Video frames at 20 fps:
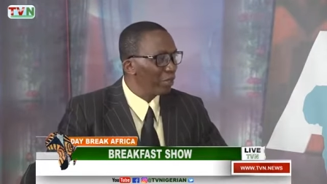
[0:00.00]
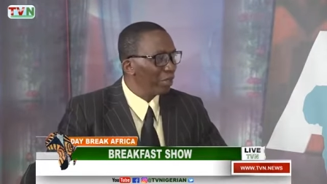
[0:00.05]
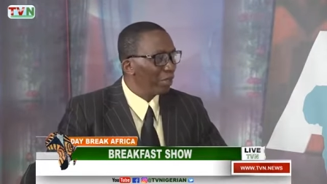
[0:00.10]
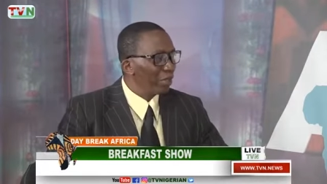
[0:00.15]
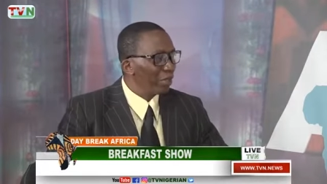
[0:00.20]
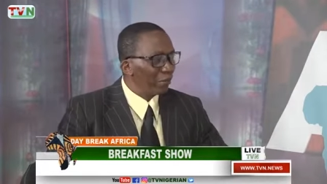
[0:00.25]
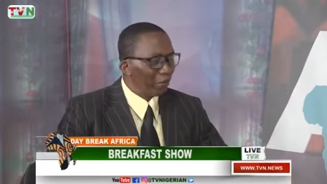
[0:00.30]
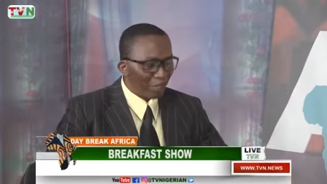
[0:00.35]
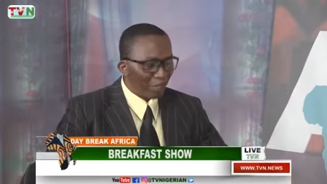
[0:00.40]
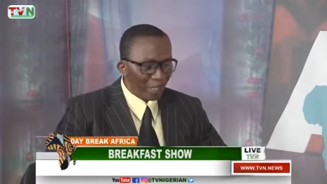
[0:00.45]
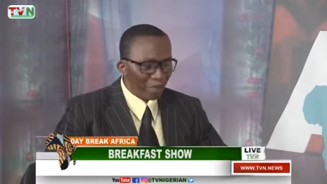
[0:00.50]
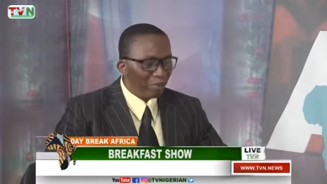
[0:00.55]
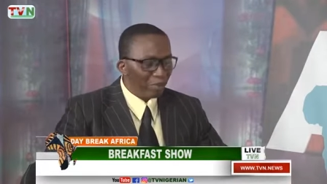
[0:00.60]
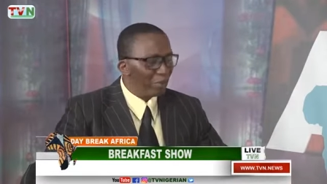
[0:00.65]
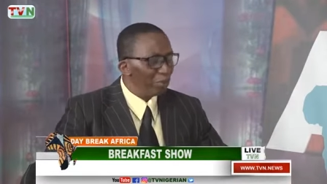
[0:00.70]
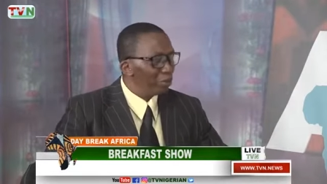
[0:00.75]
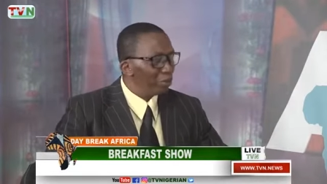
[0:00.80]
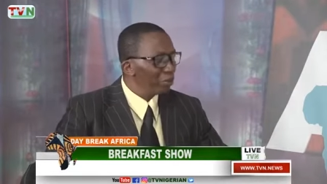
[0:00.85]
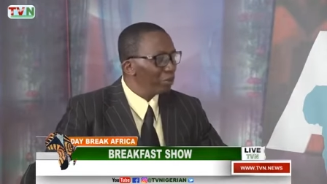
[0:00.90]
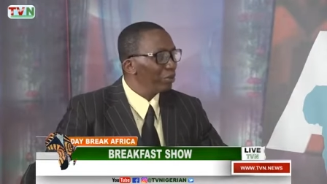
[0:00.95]
for them
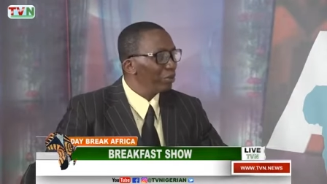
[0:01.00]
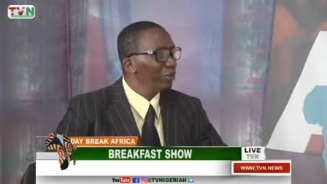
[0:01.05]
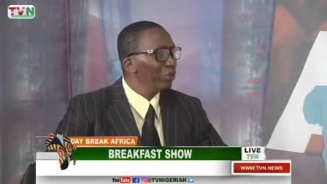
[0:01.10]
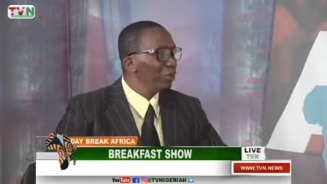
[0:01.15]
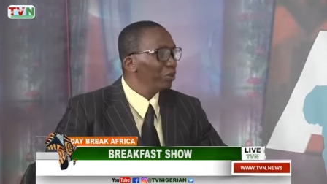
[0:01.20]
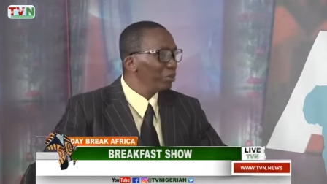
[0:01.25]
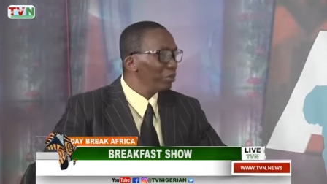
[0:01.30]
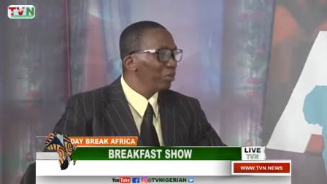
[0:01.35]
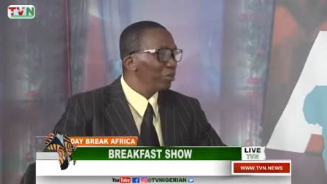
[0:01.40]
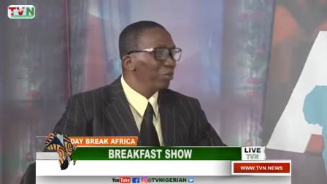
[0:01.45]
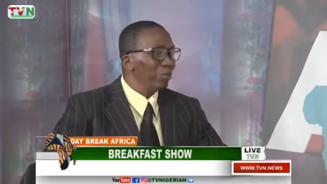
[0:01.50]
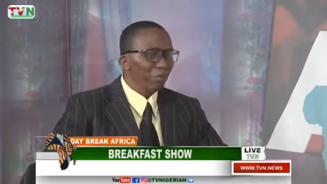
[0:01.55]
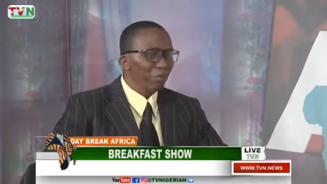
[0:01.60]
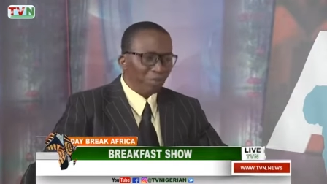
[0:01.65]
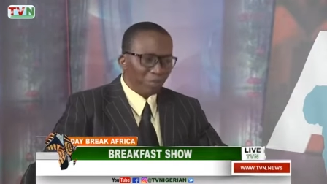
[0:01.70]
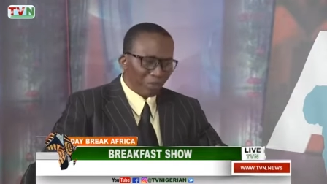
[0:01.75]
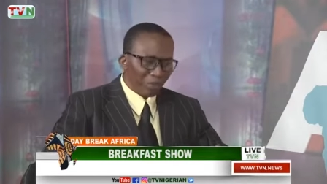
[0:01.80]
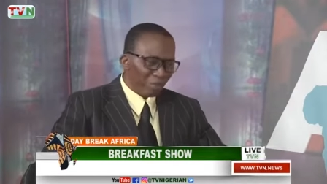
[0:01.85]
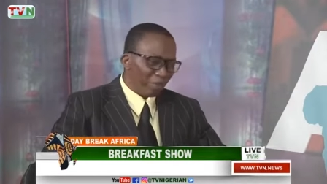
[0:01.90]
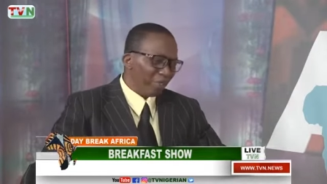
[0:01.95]
to do
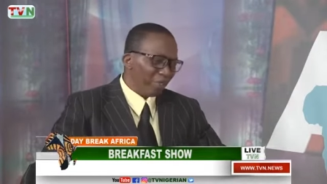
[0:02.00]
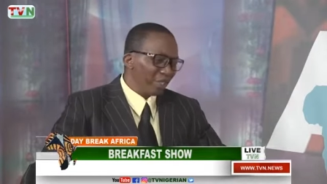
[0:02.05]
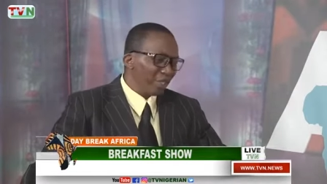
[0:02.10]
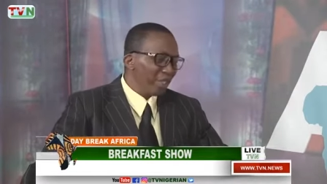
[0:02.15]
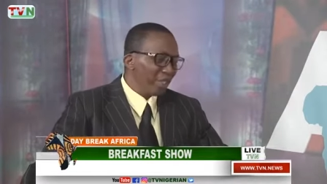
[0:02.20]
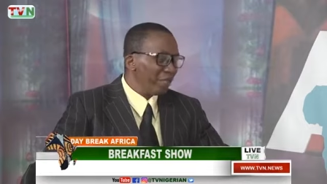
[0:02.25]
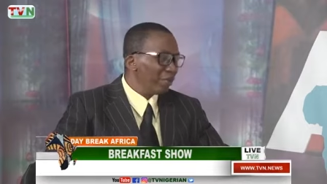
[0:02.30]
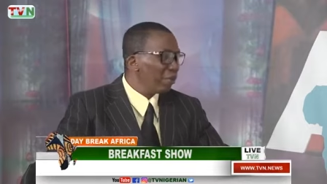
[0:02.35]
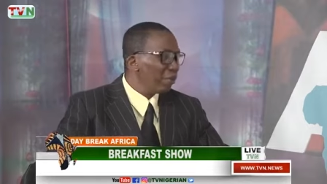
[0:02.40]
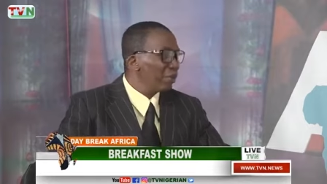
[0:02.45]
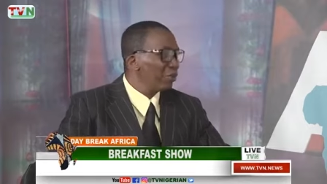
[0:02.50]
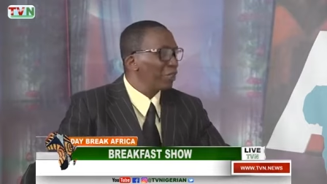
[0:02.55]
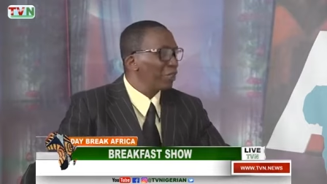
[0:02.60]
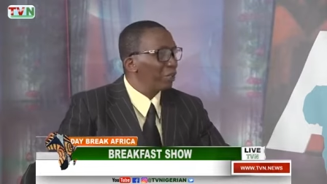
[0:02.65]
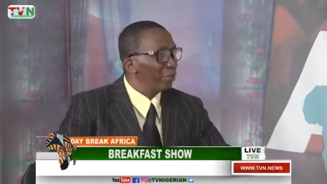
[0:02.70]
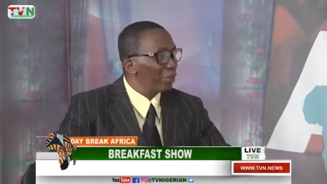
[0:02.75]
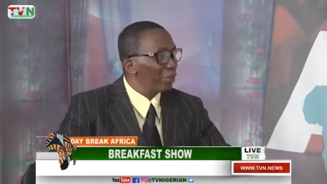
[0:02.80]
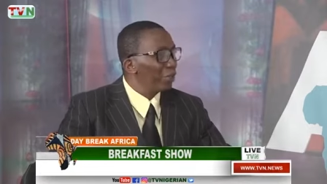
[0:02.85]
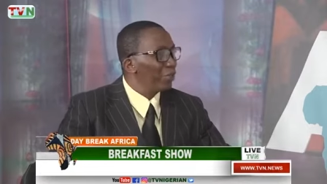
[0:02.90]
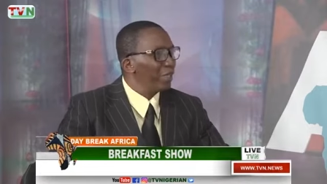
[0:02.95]
obviously what was
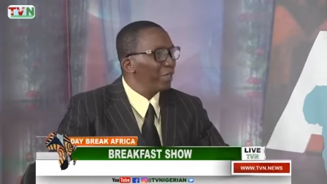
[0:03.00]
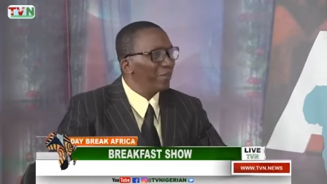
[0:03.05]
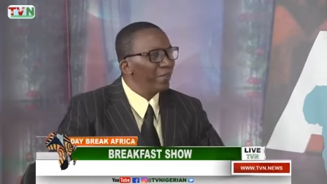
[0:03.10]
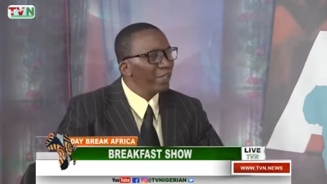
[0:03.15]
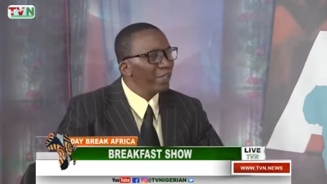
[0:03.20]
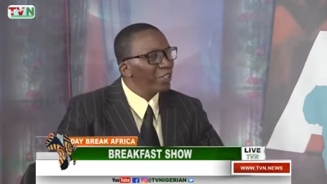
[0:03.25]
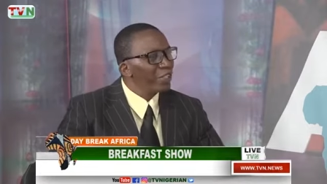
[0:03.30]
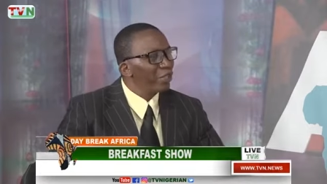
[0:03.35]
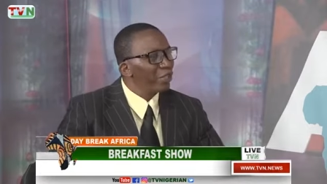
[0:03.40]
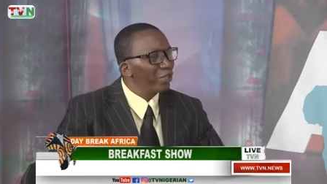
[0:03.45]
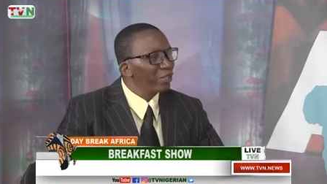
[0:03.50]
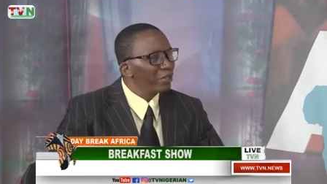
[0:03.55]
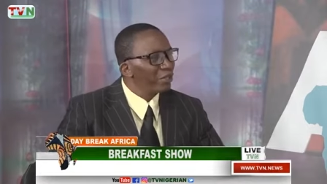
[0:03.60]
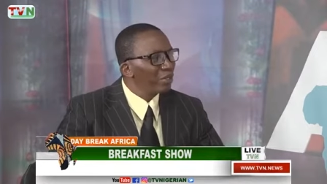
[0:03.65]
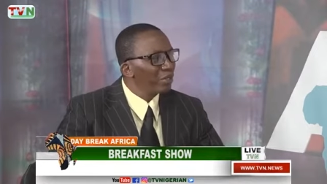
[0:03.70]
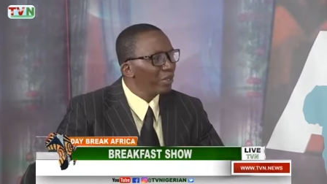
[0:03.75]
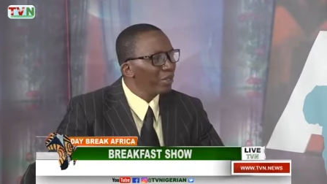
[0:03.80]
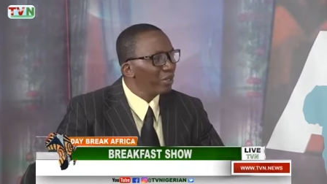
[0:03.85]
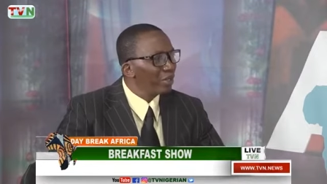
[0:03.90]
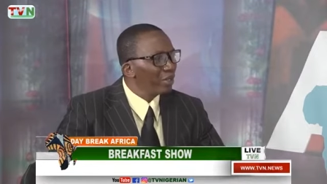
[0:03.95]
supposed to be a very short
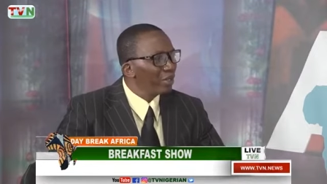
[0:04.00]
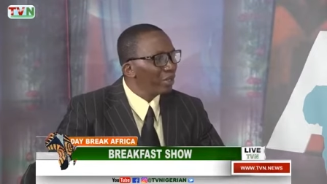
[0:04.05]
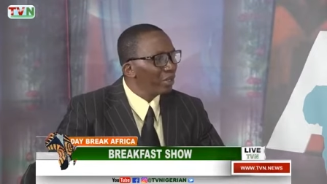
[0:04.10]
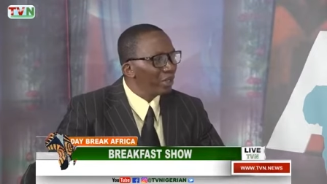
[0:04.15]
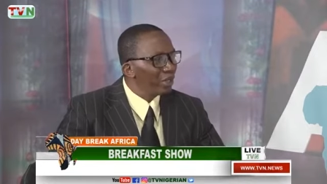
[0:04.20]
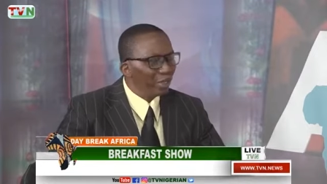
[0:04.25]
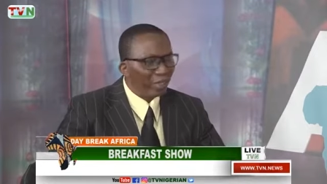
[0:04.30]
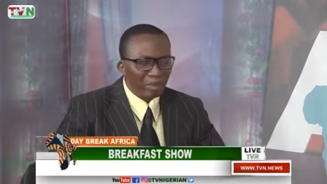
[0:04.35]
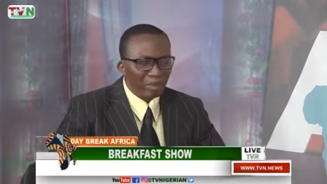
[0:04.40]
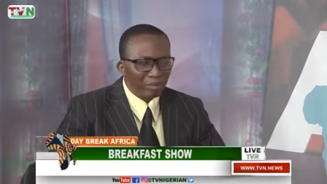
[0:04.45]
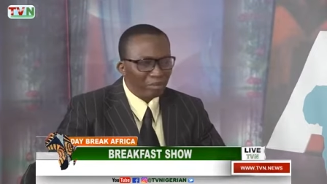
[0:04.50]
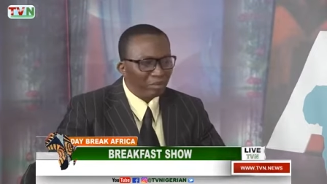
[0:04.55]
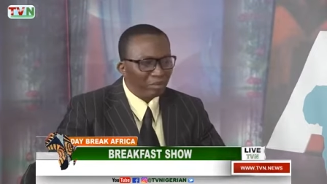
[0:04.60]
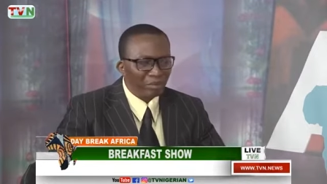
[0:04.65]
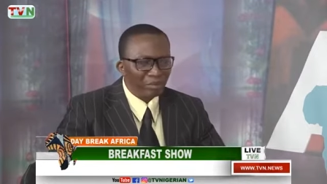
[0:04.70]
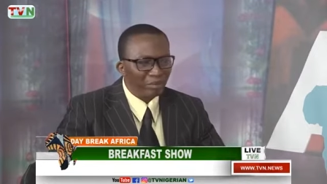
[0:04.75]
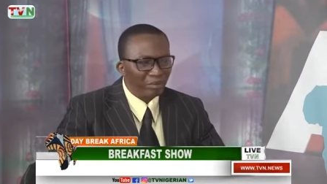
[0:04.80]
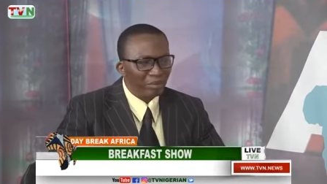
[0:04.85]
um,